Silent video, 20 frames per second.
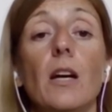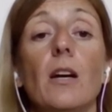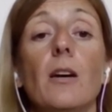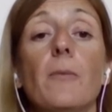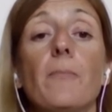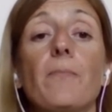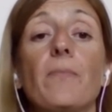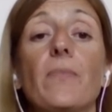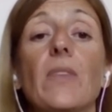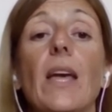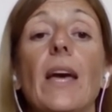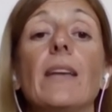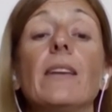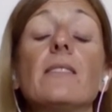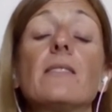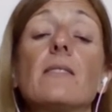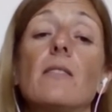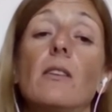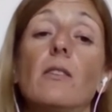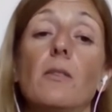and
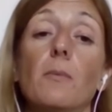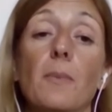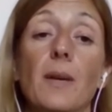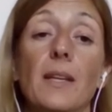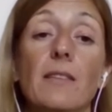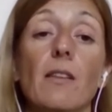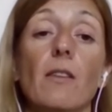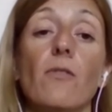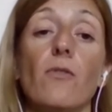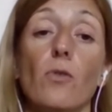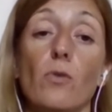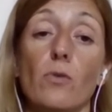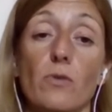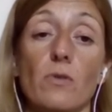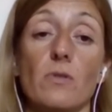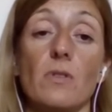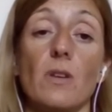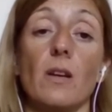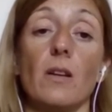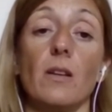it's detrimental for
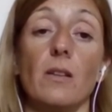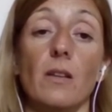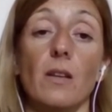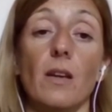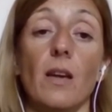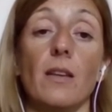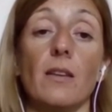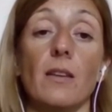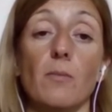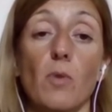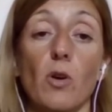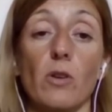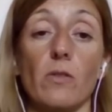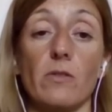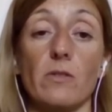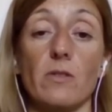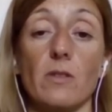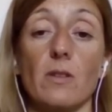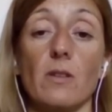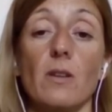society and
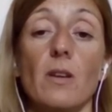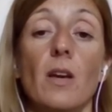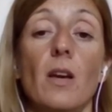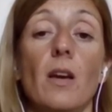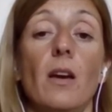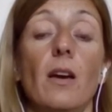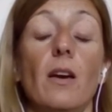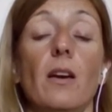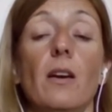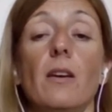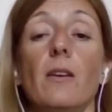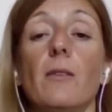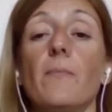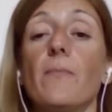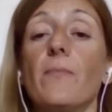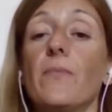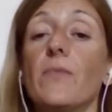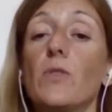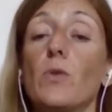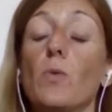democracy.
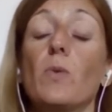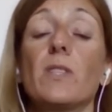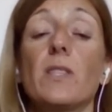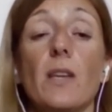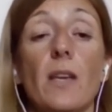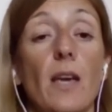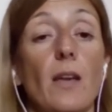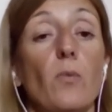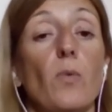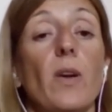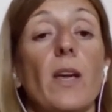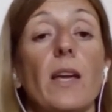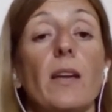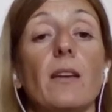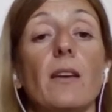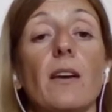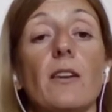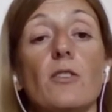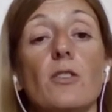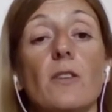So once again, we
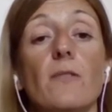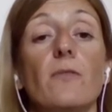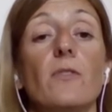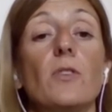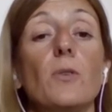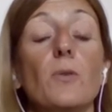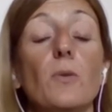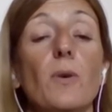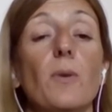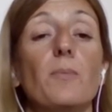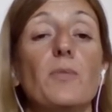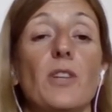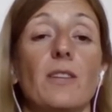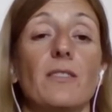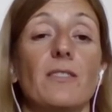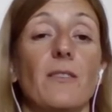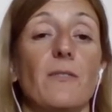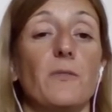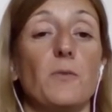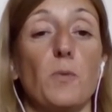can achieve two
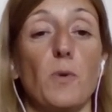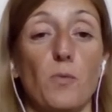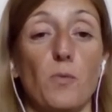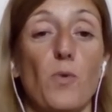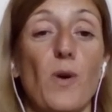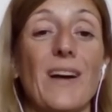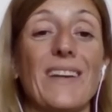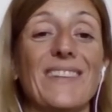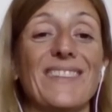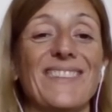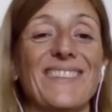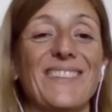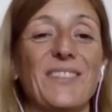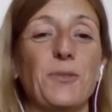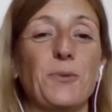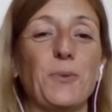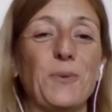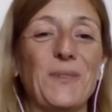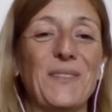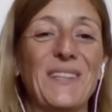objectives with one
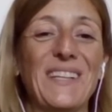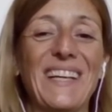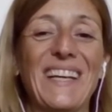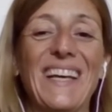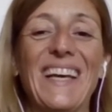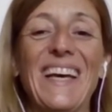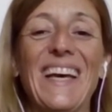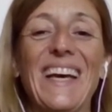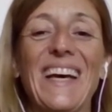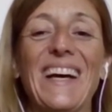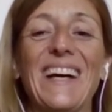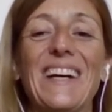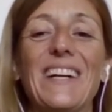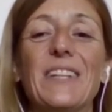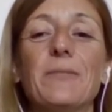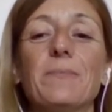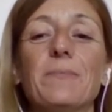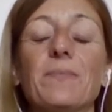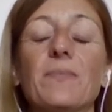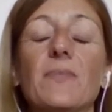tool.
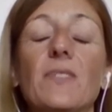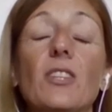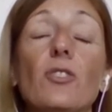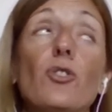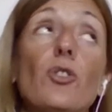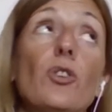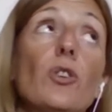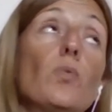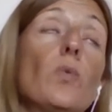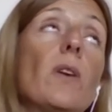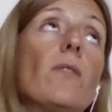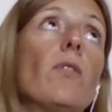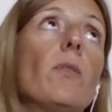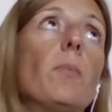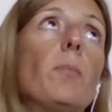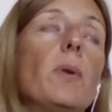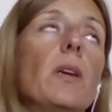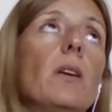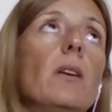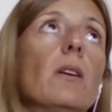The third one
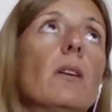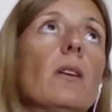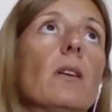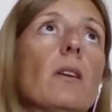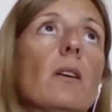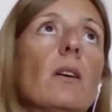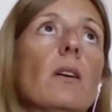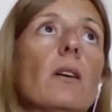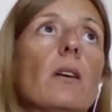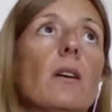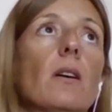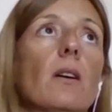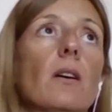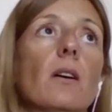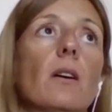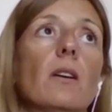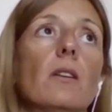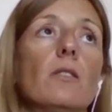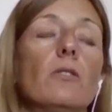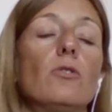would be,
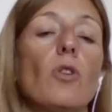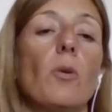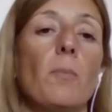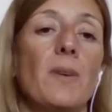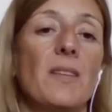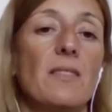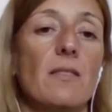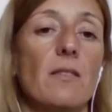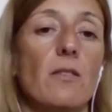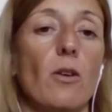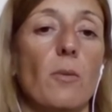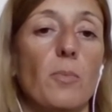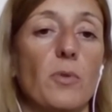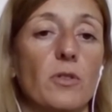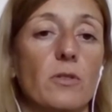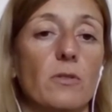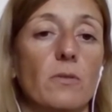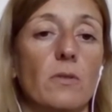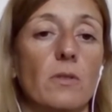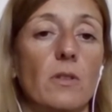don't miss the
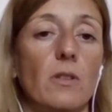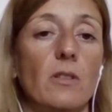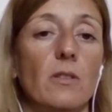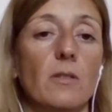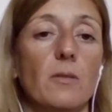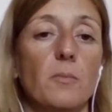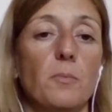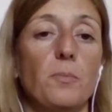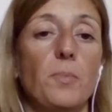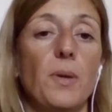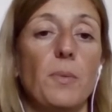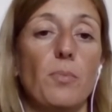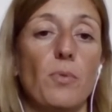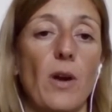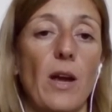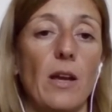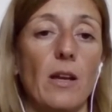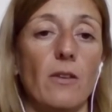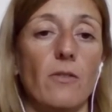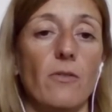opportunity. Be
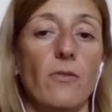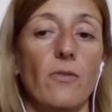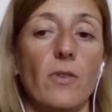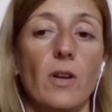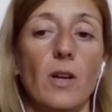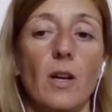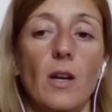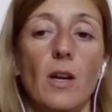brave.